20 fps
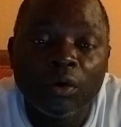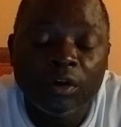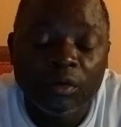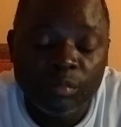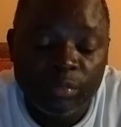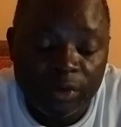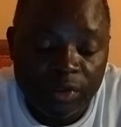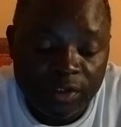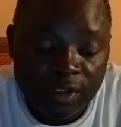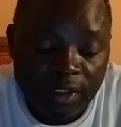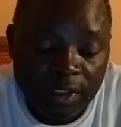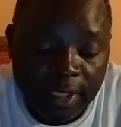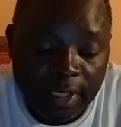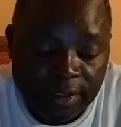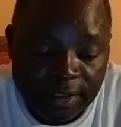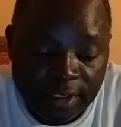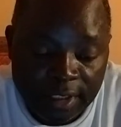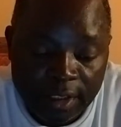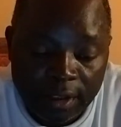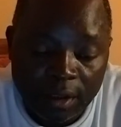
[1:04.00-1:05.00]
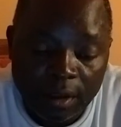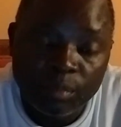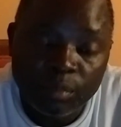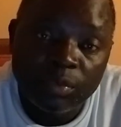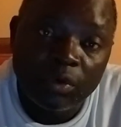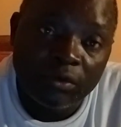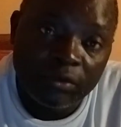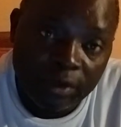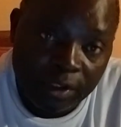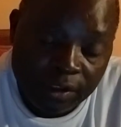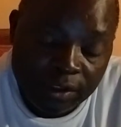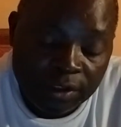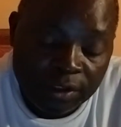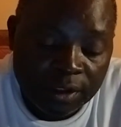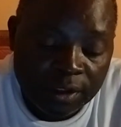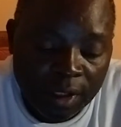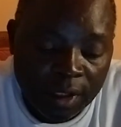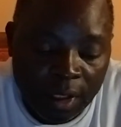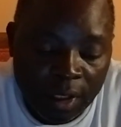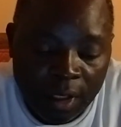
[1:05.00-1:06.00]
in present Katanga province.